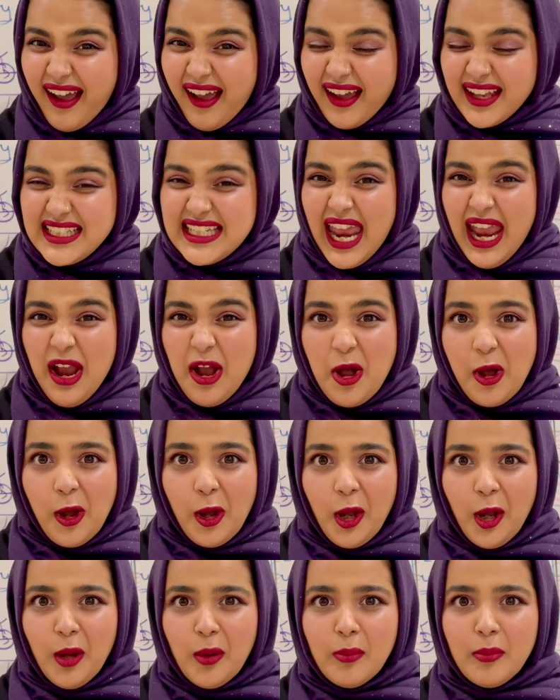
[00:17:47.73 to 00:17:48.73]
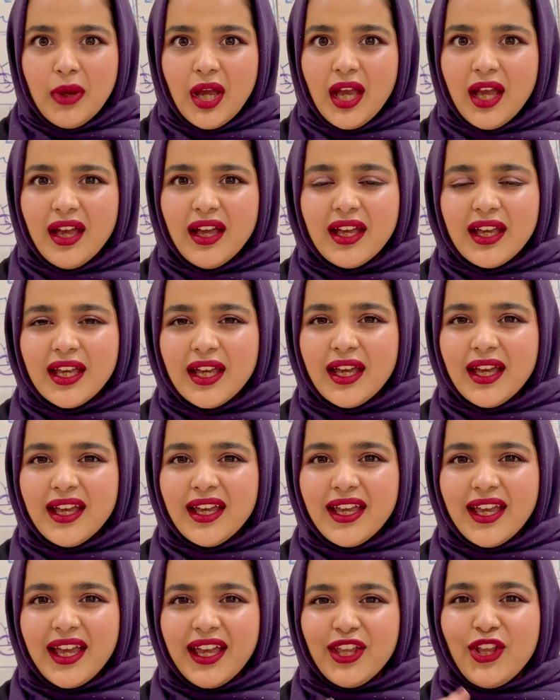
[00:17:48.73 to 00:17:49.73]
damn,
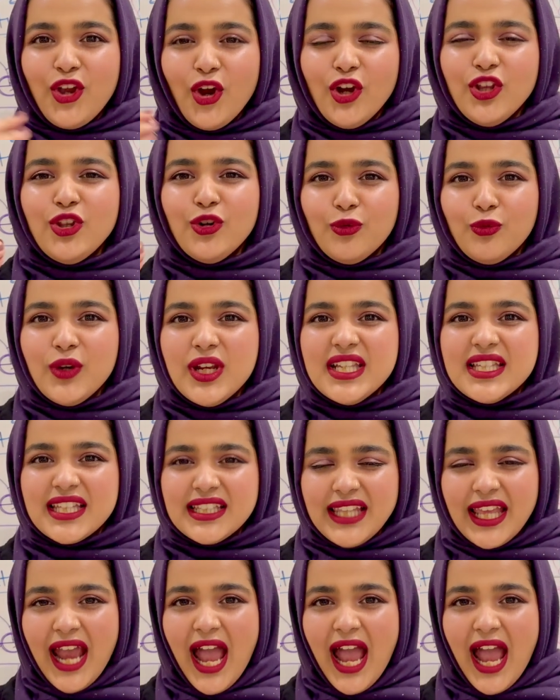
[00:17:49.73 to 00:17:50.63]
you're the reason,